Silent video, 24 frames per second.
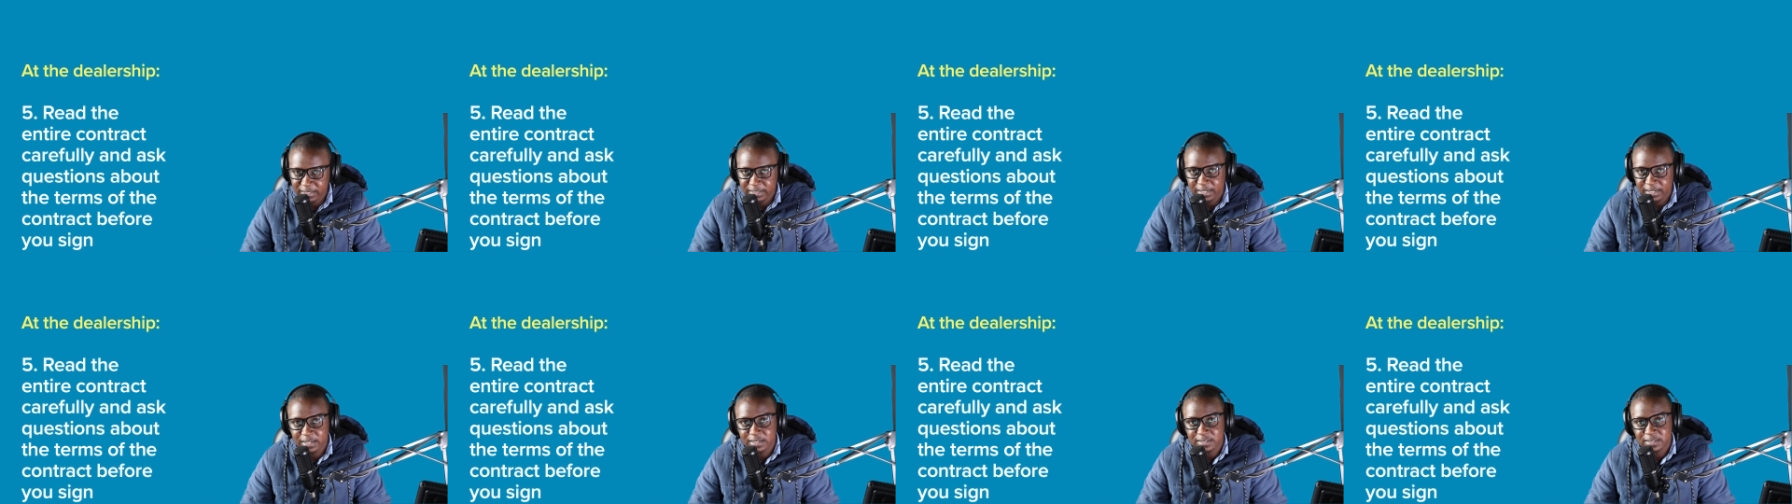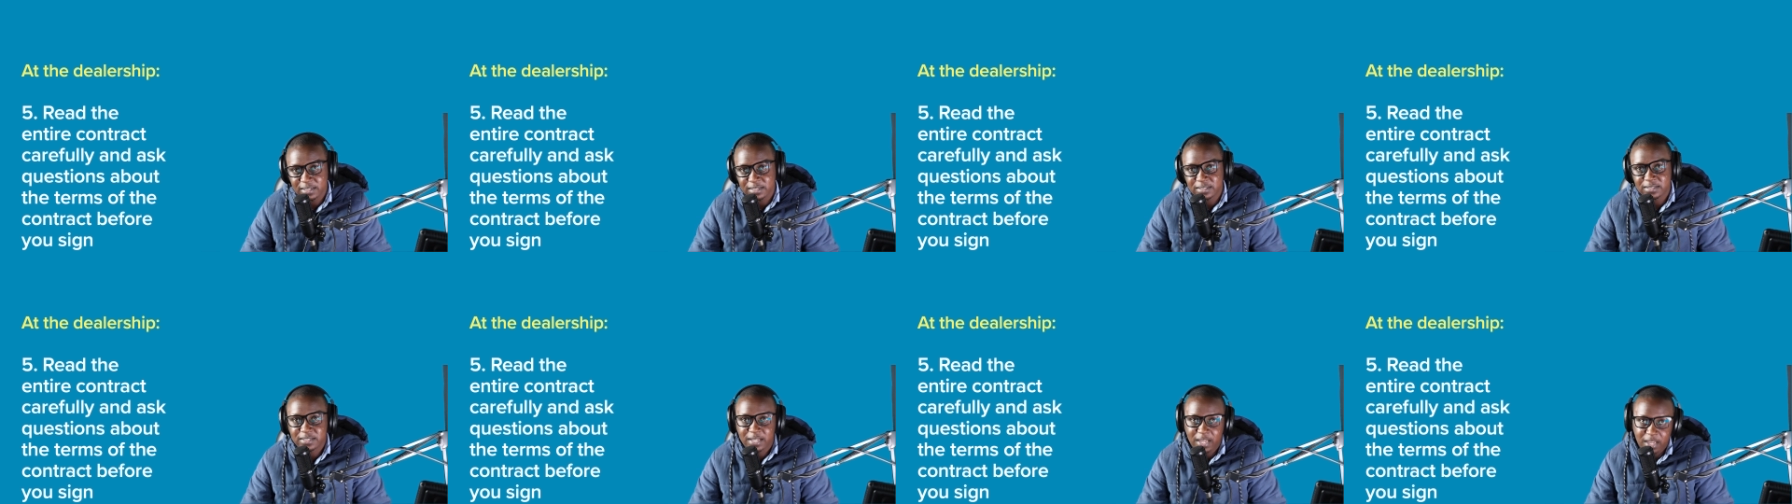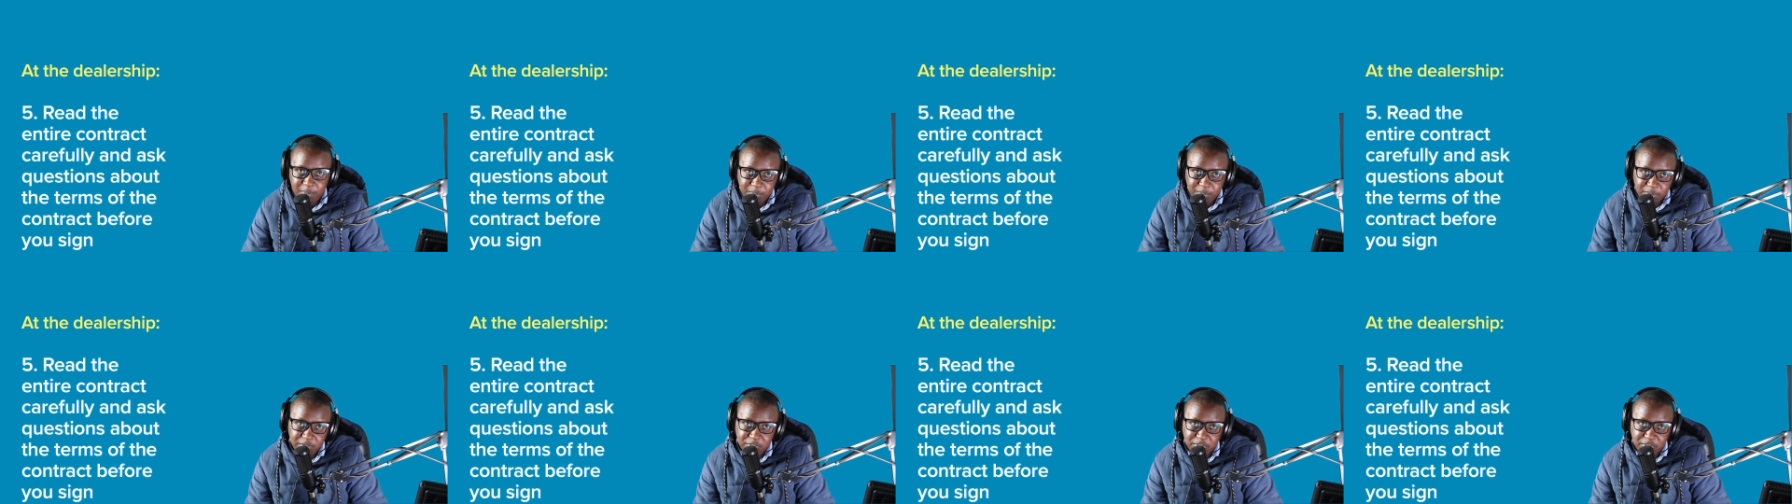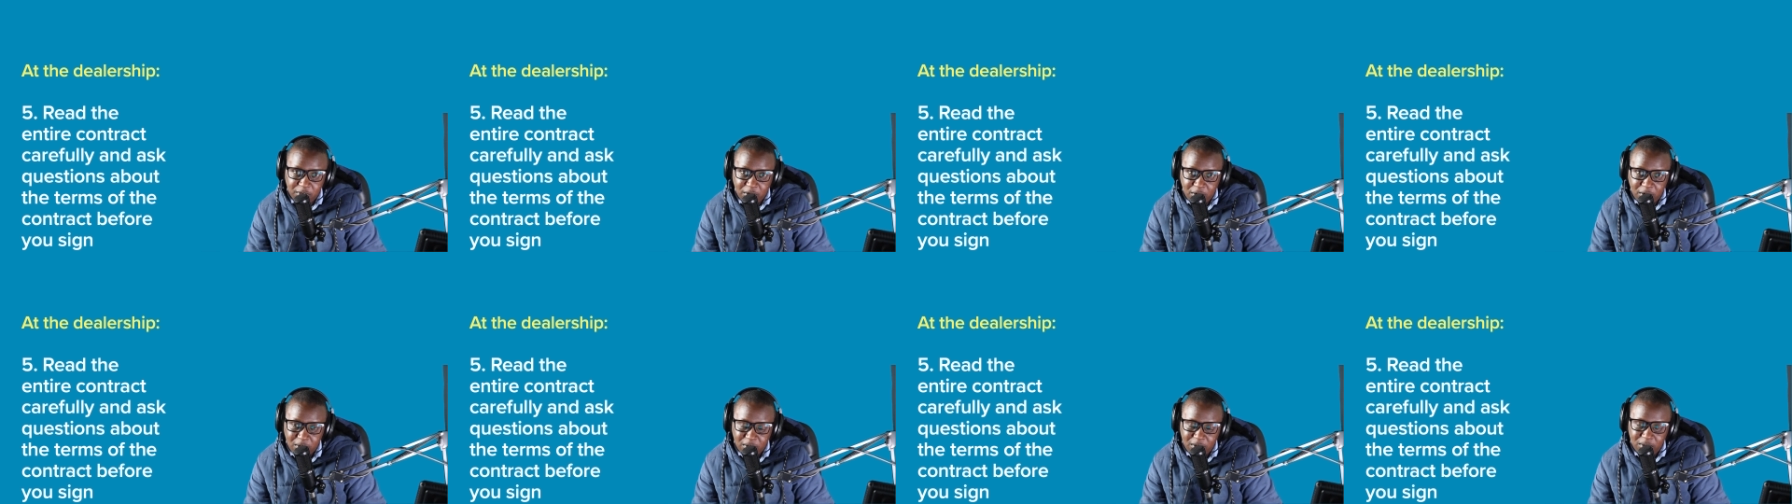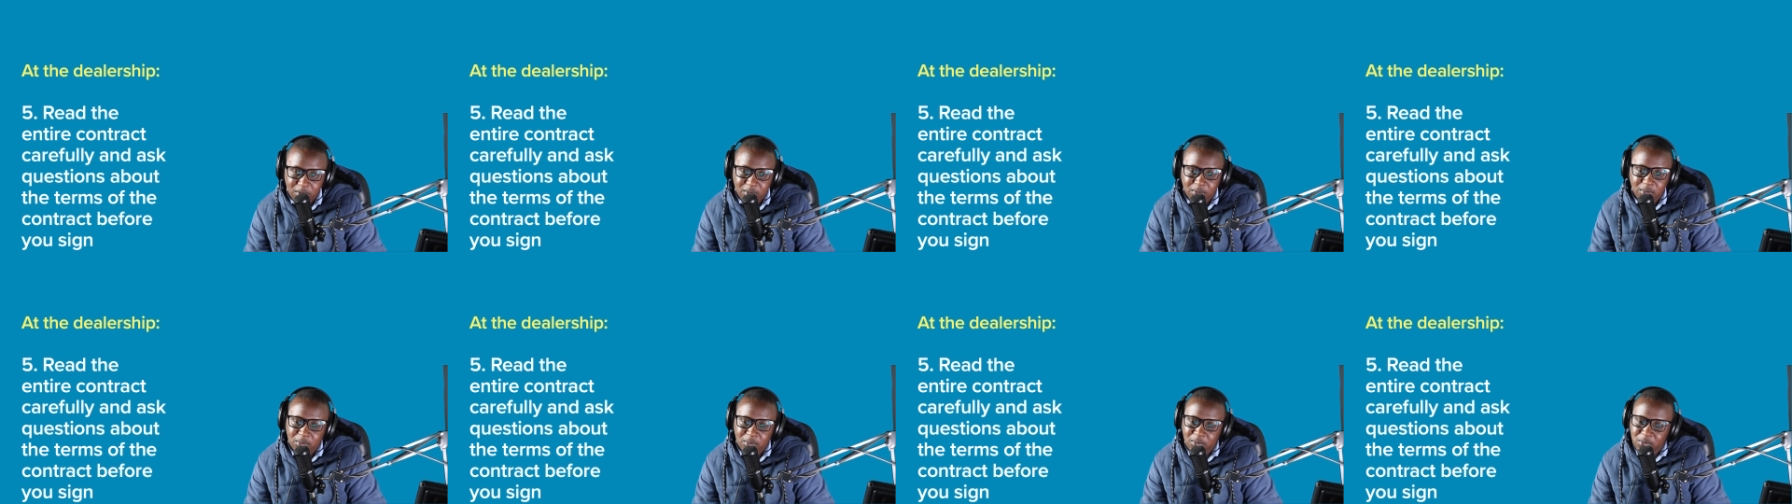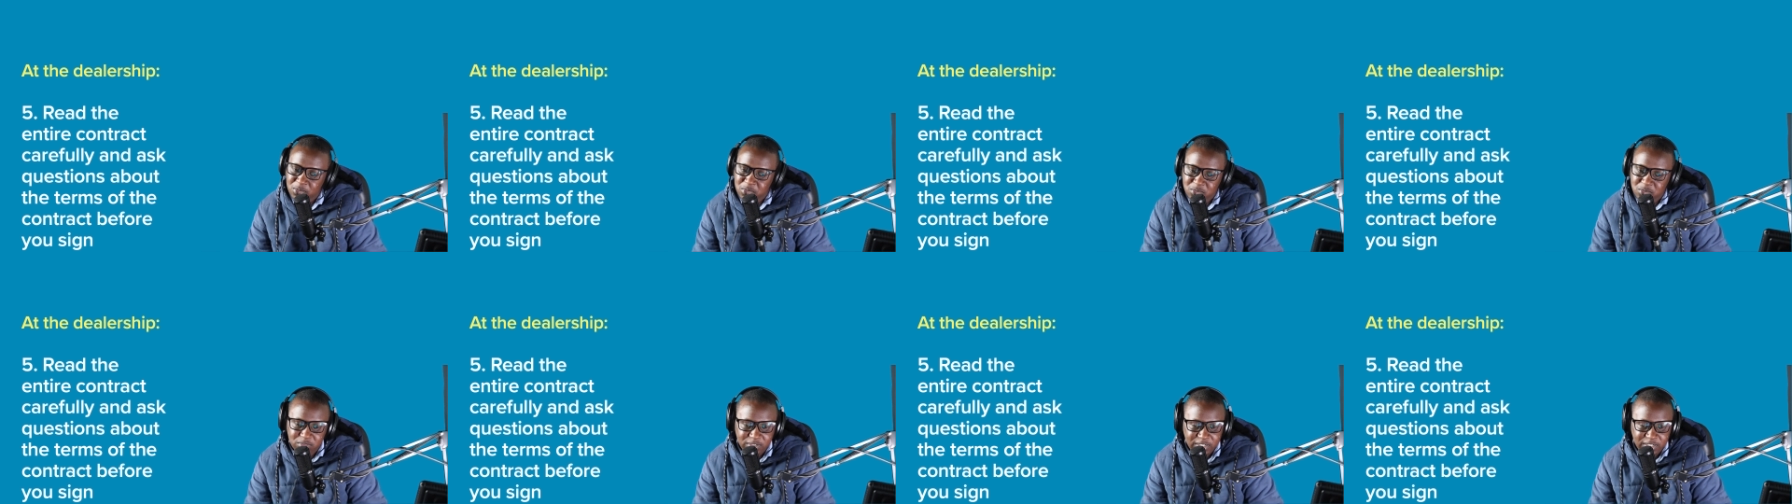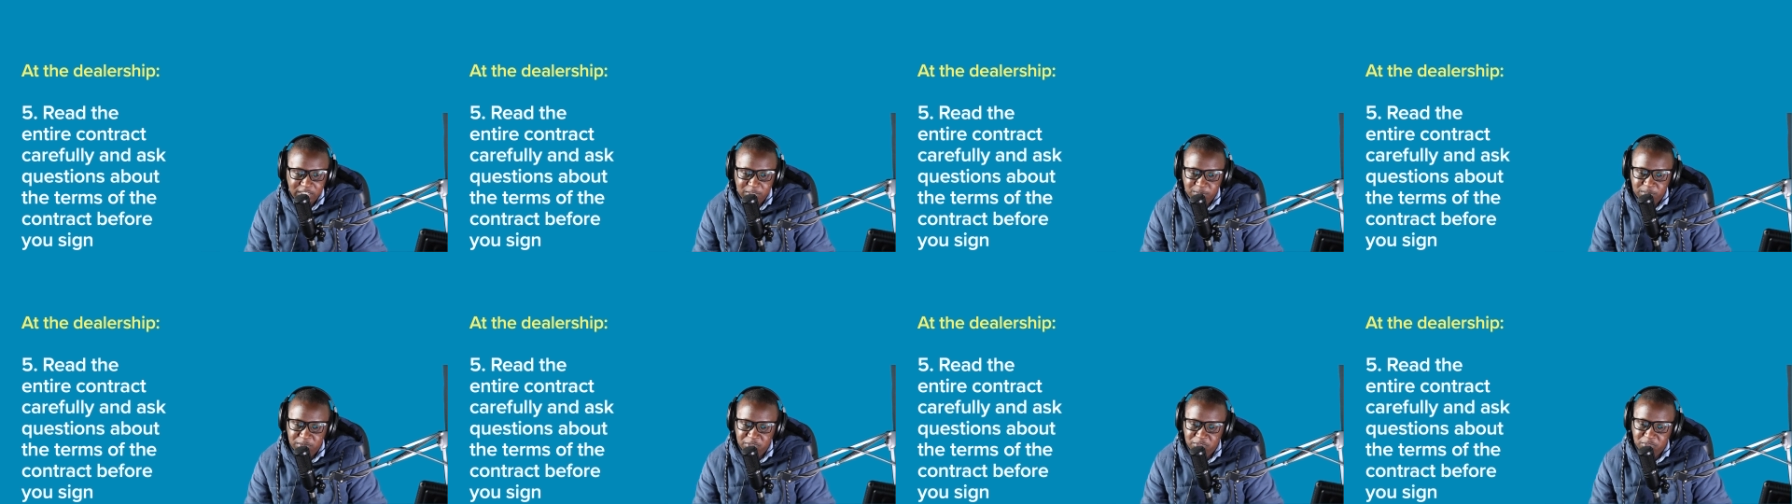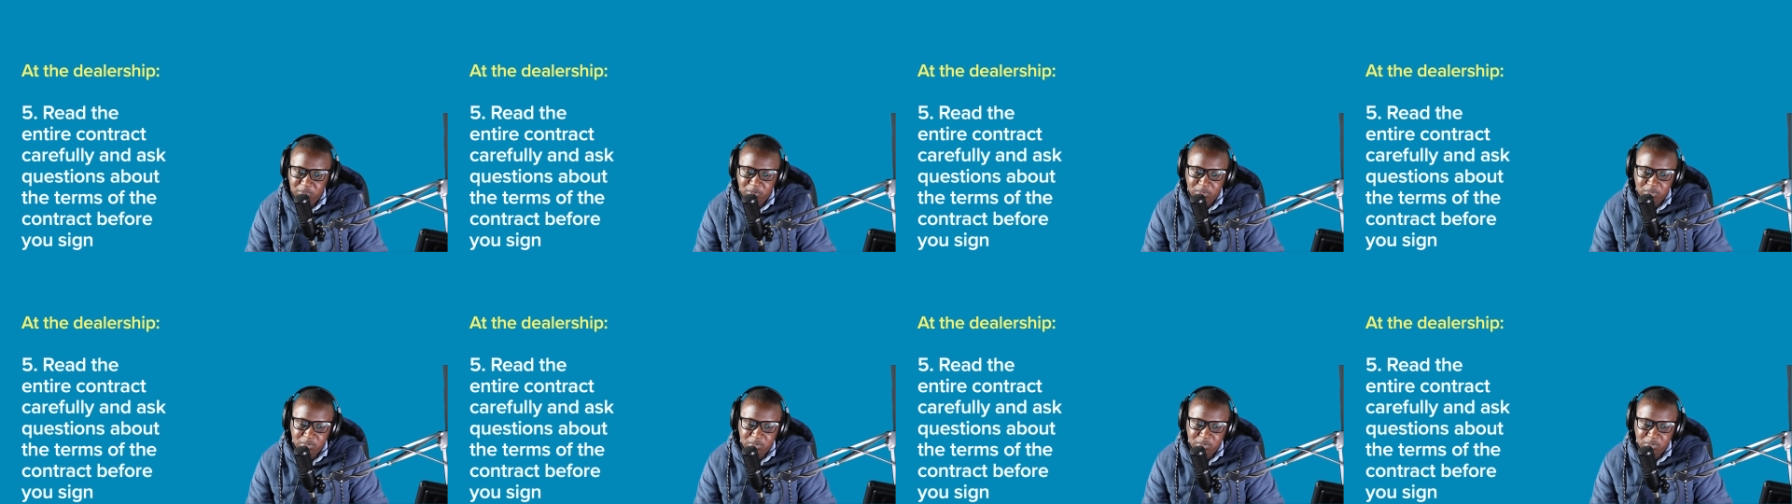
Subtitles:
Get it a day before or 2 days before.